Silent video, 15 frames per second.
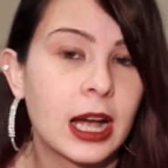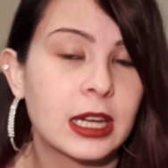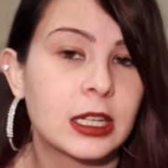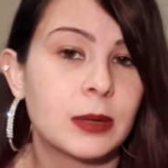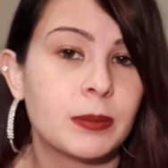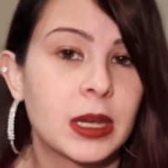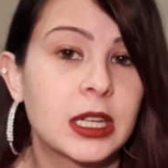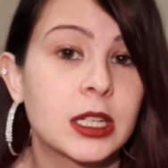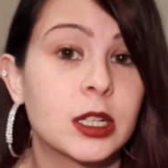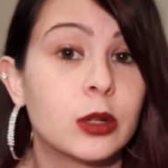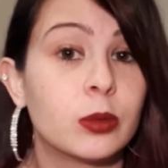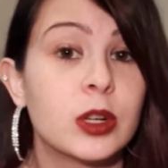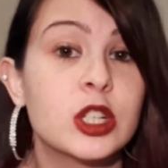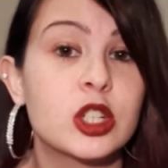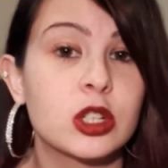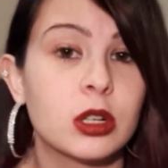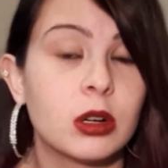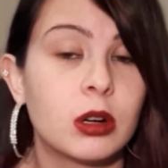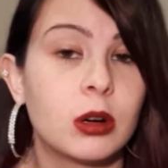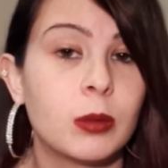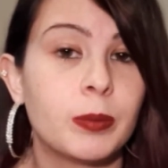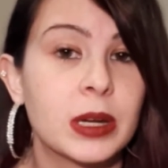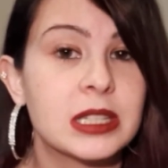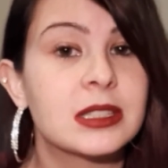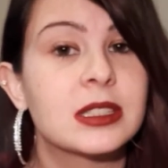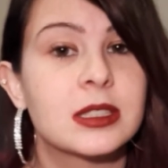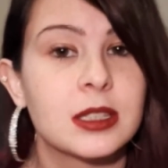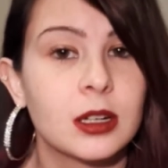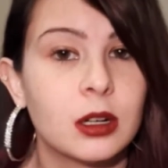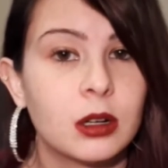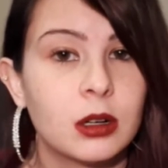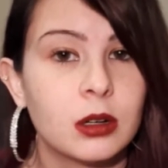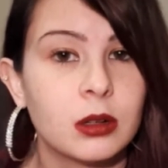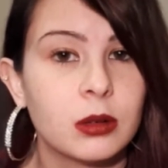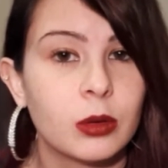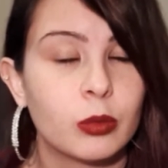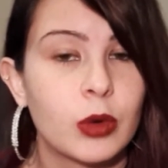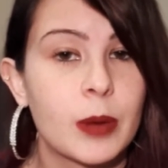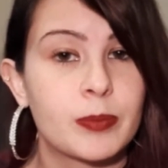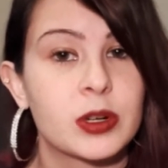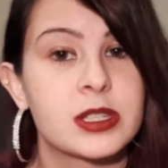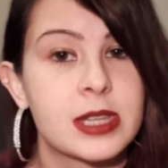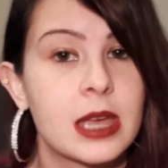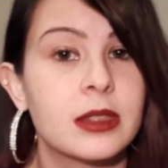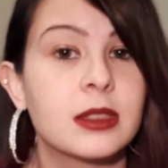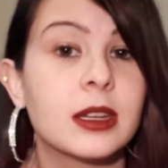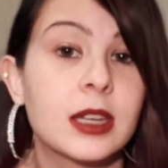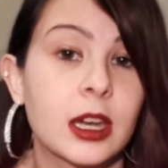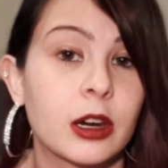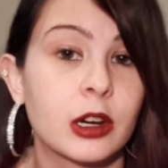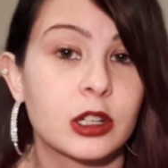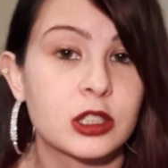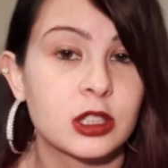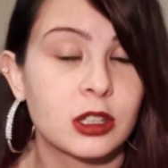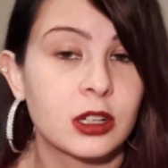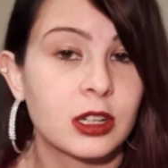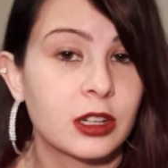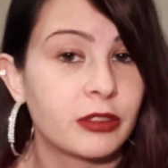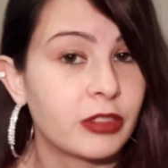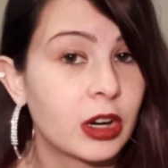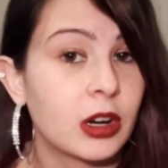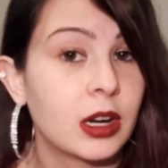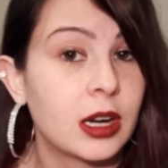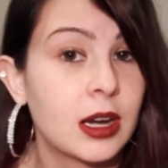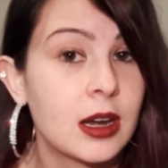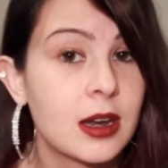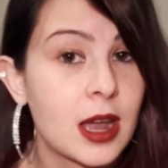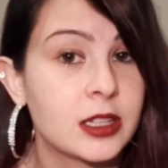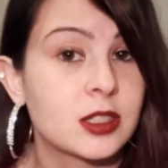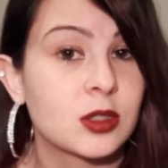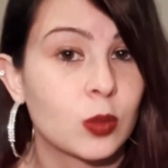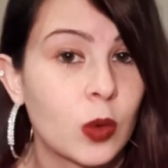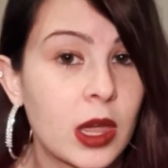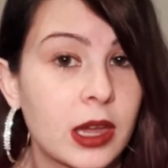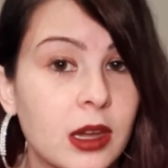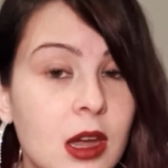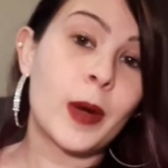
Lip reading: I can make it original, but still represent the character in a very nice way.